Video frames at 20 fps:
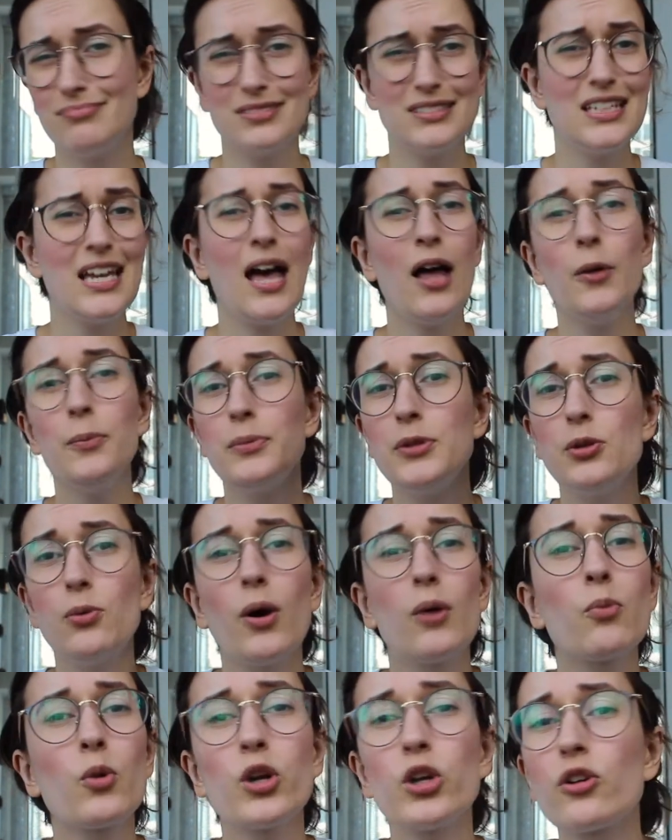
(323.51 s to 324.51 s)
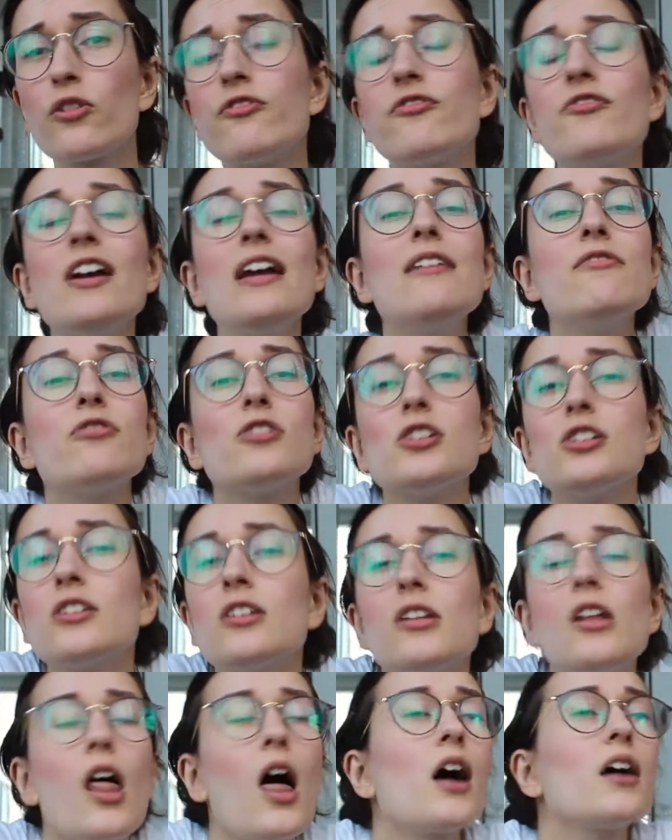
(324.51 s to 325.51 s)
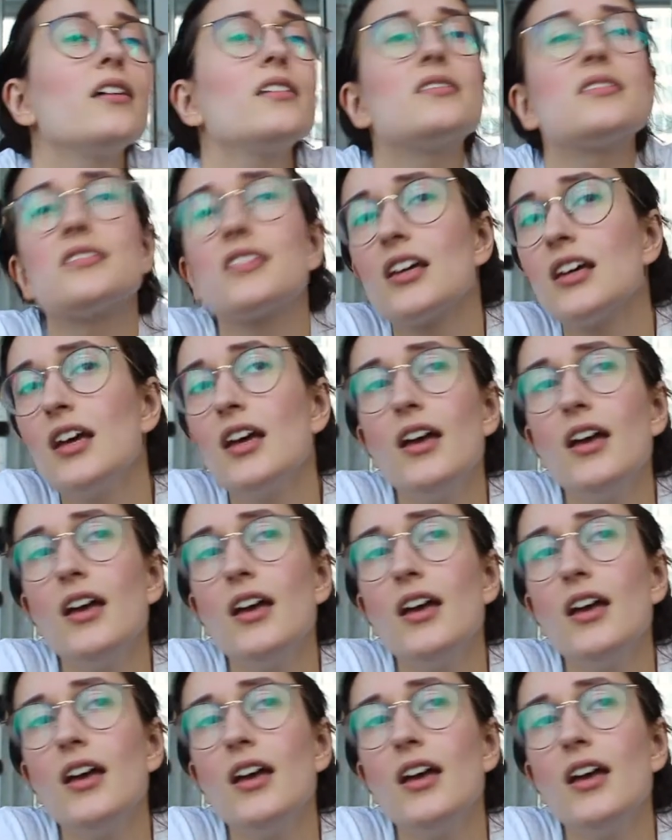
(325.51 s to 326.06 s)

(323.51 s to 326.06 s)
to help you on one of your favorite and longest